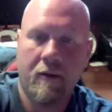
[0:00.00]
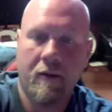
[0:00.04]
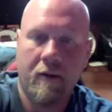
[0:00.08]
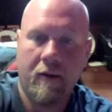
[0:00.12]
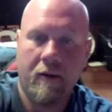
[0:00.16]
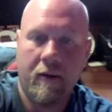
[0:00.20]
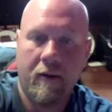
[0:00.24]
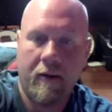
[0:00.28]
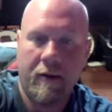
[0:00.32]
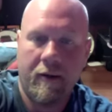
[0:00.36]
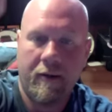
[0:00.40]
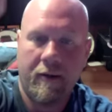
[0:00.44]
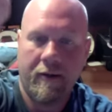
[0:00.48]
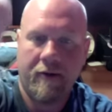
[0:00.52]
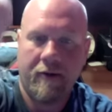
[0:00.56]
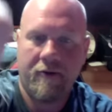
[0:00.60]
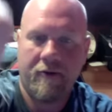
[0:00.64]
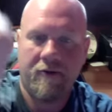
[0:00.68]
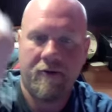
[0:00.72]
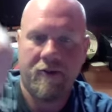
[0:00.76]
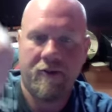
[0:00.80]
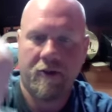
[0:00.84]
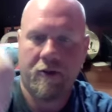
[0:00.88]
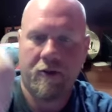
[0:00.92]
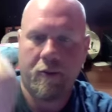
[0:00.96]
And
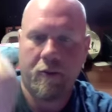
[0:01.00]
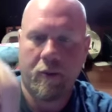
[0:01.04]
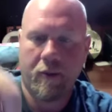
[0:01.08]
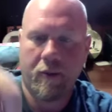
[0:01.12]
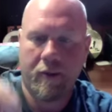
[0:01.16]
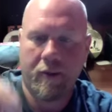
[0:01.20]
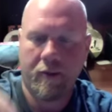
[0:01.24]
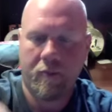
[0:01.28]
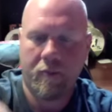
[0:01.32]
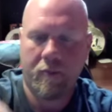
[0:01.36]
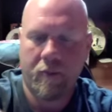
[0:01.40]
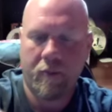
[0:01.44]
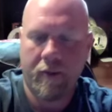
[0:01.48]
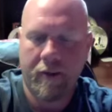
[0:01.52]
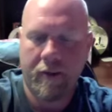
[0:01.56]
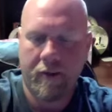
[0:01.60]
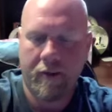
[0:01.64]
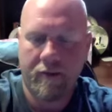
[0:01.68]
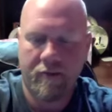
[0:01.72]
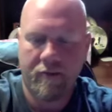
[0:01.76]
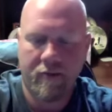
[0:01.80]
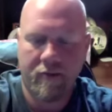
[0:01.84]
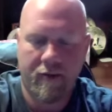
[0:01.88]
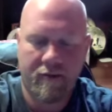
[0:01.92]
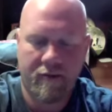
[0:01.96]
there's your coil and
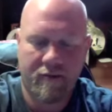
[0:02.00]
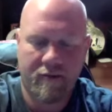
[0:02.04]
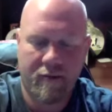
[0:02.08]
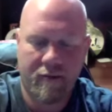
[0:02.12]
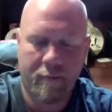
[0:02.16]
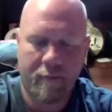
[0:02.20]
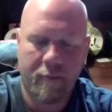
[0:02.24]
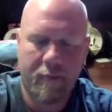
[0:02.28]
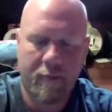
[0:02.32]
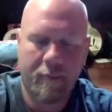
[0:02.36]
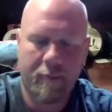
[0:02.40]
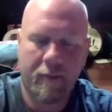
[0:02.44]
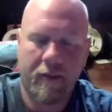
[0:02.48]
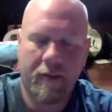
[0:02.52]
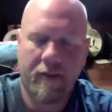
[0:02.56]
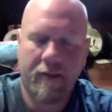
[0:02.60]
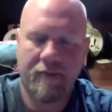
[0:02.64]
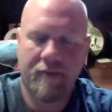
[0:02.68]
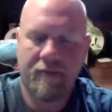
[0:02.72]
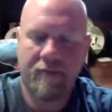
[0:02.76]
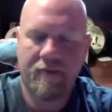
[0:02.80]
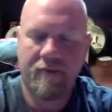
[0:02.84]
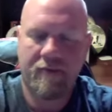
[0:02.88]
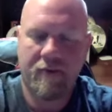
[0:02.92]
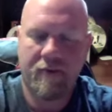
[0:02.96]
wicks. Now some people I
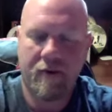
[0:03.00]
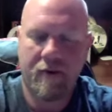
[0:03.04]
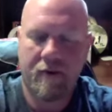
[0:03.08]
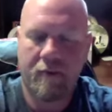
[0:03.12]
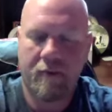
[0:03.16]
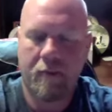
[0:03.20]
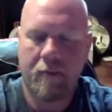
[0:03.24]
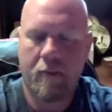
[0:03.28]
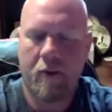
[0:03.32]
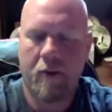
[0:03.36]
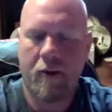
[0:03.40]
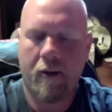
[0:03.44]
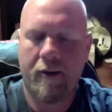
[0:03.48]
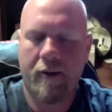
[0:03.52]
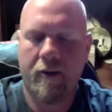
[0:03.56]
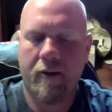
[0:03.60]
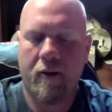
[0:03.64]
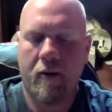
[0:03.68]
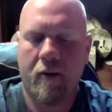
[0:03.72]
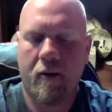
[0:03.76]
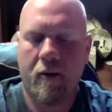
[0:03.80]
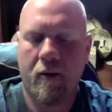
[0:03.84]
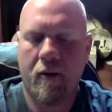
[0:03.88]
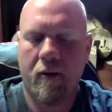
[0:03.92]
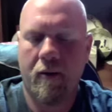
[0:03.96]
even see online
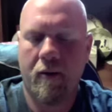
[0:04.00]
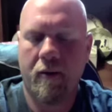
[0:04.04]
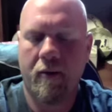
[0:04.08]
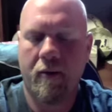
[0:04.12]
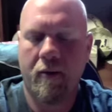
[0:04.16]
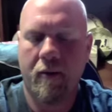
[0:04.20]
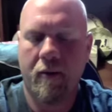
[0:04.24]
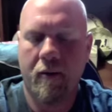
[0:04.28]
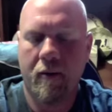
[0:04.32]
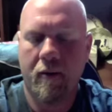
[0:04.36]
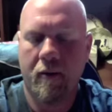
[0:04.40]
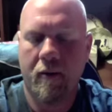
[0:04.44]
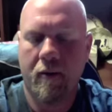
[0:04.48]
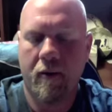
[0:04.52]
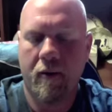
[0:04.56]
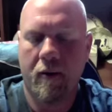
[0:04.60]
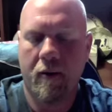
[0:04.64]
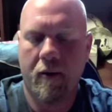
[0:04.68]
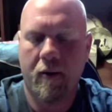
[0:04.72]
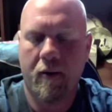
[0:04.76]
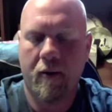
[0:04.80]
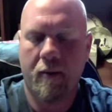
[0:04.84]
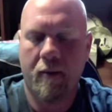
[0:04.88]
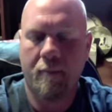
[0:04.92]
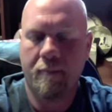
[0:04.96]
are
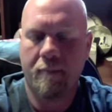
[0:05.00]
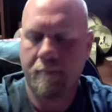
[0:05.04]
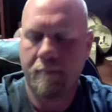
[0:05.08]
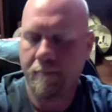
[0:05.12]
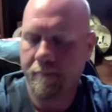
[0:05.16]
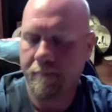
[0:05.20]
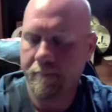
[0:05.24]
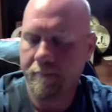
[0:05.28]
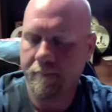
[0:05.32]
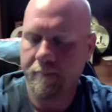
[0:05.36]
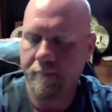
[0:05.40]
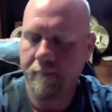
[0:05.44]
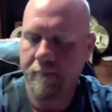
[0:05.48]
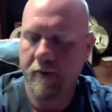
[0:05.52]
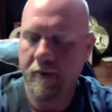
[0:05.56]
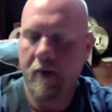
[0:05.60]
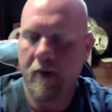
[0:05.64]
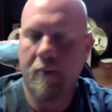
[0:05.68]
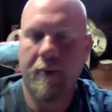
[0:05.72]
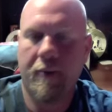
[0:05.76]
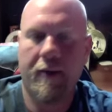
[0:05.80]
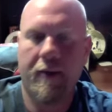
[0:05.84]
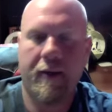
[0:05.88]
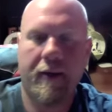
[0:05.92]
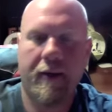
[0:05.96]
um,
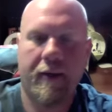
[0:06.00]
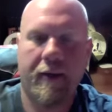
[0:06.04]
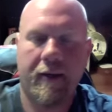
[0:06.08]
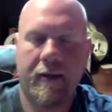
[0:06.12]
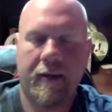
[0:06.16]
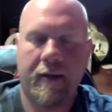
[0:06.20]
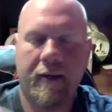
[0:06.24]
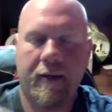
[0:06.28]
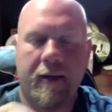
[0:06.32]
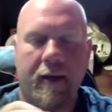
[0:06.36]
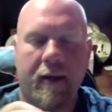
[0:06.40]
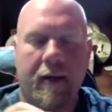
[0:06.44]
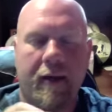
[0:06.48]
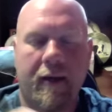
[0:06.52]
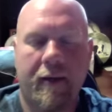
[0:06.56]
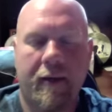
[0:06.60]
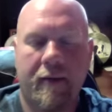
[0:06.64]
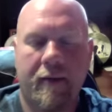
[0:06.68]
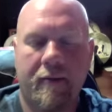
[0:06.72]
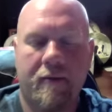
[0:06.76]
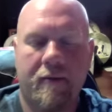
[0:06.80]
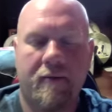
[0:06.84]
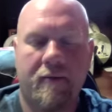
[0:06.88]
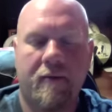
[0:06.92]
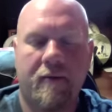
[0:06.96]
going ahead
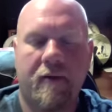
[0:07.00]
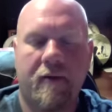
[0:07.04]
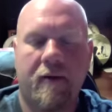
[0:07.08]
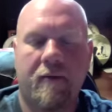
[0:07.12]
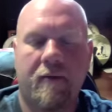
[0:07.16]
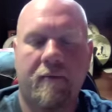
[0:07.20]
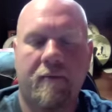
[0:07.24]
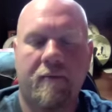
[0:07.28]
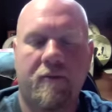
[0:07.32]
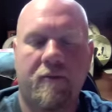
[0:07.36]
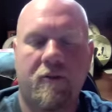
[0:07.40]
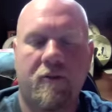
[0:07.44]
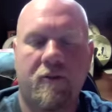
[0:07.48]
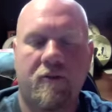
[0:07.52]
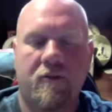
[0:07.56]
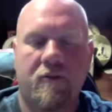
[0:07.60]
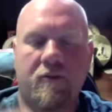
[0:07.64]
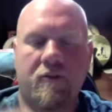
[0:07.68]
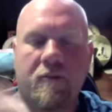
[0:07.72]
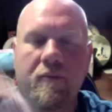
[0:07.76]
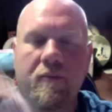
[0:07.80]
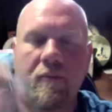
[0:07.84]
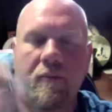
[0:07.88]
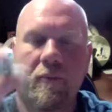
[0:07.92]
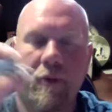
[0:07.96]
and uh, just
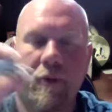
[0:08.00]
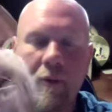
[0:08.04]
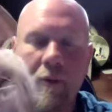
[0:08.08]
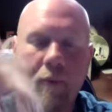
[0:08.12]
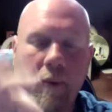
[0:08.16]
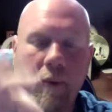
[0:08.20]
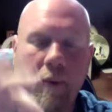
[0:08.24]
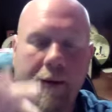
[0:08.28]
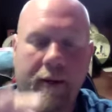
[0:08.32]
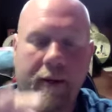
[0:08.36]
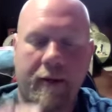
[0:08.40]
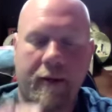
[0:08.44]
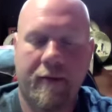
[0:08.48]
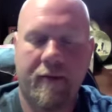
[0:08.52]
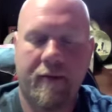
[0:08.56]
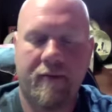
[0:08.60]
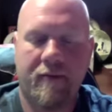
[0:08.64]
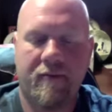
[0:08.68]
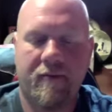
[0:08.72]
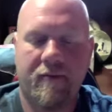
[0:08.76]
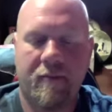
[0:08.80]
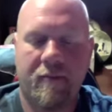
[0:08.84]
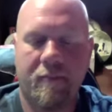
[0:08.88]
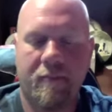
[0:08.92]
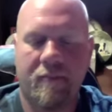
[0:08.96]
rewicking
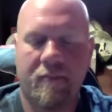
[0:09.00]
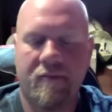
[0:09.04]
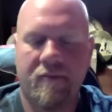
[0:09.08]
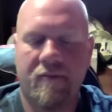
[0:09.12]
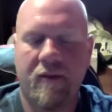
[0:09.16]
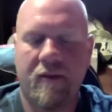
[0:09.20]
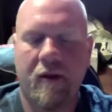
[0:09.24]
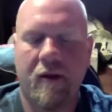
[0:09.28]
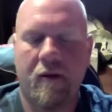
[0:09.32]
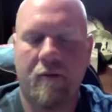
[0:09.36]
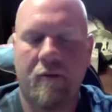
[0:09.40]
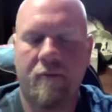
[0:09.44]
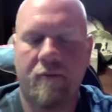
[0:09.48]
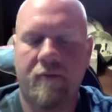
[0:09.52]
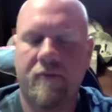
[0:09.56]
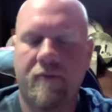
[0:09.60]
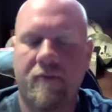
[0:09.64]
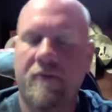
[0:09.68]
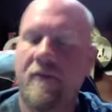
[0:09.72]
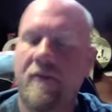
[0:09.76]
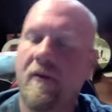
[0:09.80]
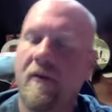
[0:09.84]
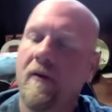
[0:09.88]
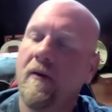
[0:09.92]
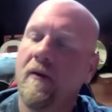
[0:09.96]
this
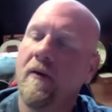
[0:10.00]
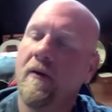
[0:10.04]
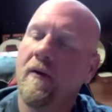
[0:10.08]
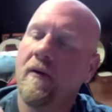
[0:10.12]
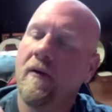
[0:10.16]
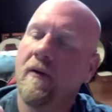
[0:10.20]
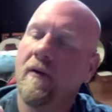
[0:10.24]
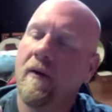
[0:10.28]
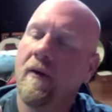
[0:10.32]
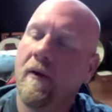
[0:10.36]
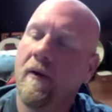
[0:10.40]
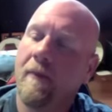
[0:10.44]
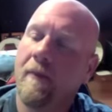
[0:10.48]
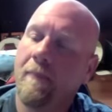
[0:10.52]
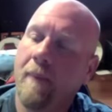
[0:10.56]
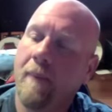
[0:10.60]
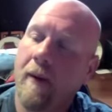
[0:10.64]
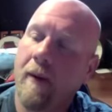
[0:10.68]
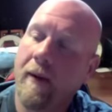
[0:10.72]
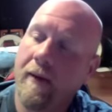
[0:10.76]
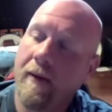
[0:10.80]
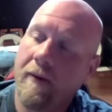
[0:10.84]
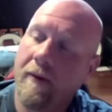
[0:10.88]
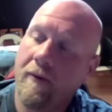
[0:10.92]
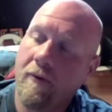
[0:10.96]
themselves and
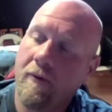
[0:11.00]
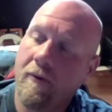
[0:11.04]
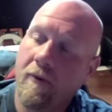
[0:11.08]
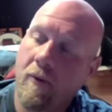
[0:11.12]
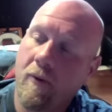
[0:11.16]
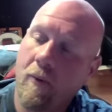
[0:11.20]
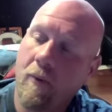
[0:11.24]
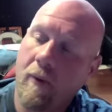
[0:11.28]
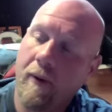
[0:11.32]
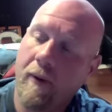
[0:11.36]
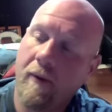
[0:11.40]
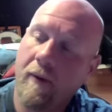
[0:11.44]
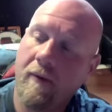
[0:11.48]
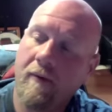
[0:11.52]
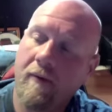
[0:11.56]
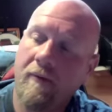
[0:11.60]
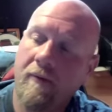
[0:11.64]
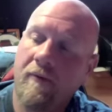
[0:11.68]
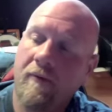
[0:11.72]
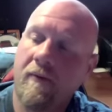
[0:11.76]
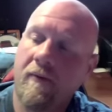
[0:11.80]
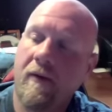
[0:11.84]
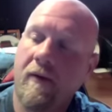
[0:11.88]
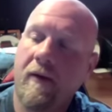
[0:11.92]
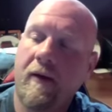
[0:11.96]
buying new
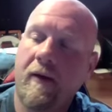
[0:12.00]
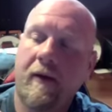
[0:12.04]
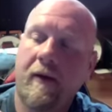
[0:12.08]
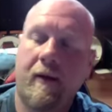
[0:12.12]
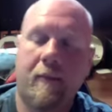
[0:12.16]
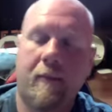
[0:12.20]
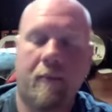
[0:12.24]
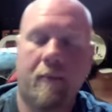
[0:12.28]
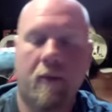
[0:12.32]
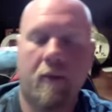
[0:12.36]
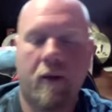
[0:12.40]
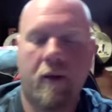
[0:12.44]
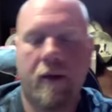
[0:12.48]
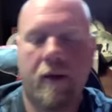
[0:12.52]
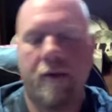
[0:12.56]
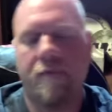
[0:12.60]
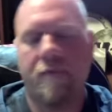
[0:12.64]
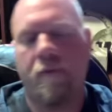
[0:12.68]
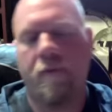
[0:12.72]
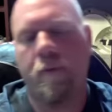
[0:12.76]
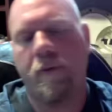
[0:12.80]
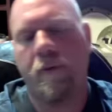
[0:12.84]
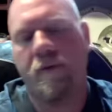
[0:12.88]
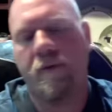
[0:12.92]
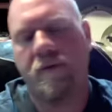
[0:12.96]
coils. And I'm looking
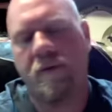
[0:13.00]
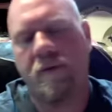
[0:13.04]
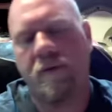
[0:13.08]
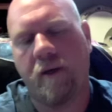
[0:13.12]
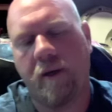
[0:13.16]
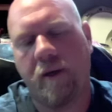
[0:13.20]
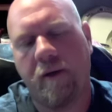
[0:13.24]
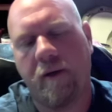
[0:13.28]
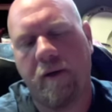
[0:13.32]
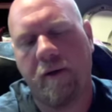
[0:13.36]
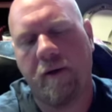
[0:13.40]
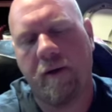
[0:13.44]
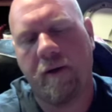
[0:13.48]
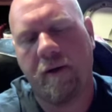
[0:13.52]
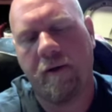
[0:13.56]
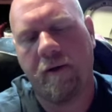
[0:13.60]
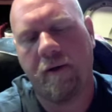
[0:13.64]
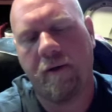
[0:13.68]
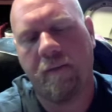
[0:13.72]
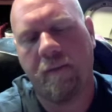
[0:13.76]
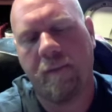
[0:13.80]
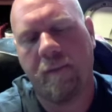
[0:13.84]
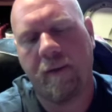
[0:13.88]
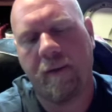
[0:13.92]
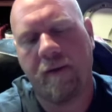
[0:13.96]
for which side on
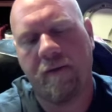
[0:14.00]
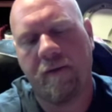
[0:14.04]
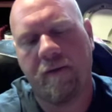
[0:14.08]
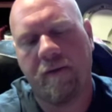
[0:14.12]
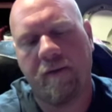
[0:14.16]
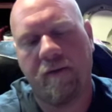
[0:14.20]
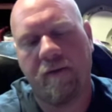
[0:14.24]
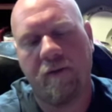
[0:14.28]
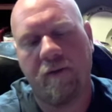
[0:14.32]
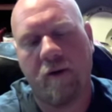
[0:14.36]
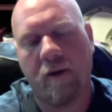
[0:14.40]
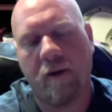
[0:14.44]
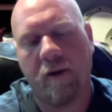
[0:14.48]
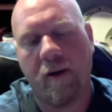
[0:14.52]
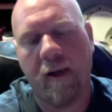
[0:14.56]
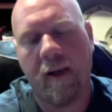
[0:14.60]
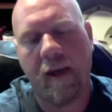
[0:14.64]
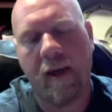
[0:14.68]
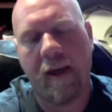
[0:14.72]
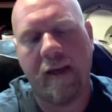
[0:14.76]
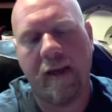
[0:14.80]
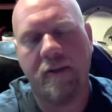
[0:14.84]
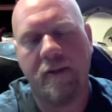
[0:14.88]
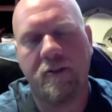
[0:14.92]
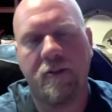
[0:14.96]
here because these are
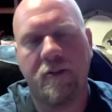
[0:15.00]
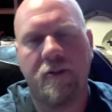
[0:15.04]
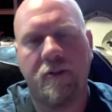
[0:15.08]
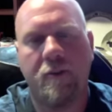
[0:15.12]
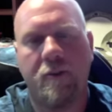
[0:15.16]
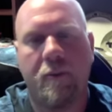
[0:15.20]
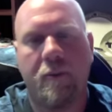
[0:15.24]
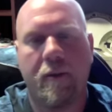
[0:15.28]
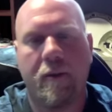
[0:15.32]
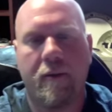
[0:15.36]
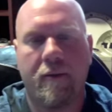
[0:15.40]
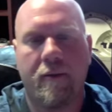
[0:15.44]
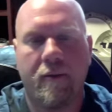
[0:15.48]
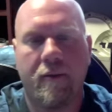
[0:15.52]
edged with